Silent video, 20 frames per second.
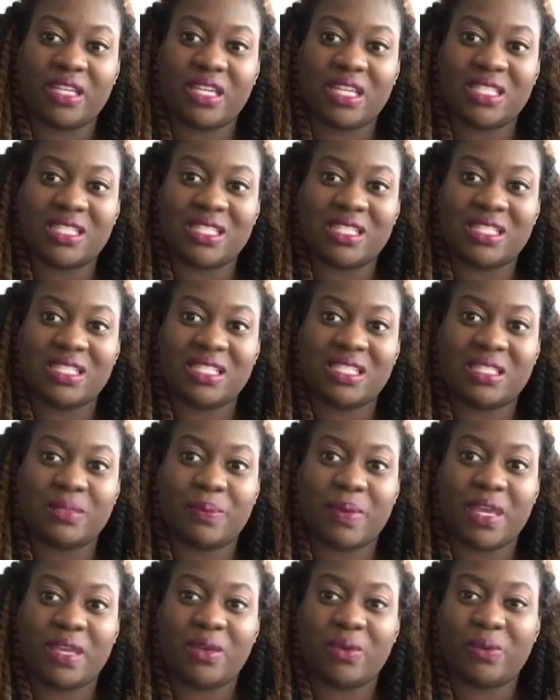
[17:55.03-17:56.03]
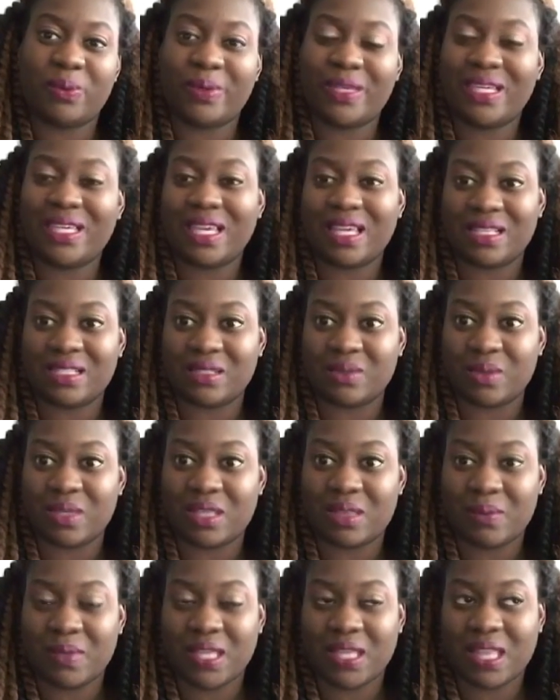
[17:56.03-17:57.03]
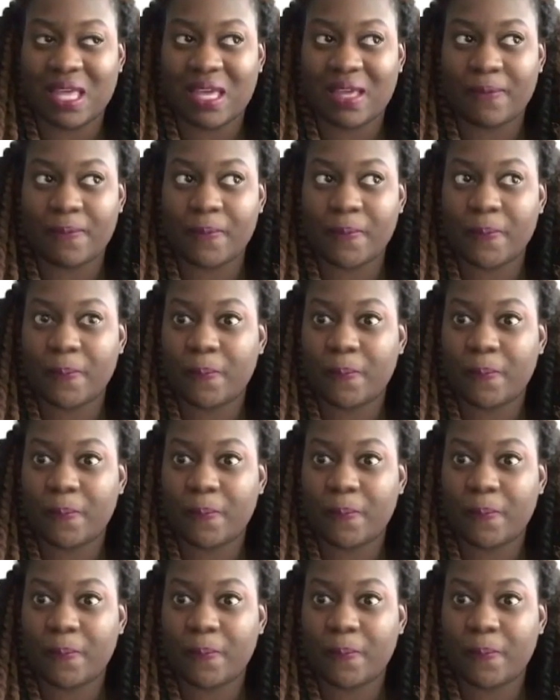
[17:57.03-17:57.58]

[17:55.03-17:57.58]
doesn't spend weekends with me? Like,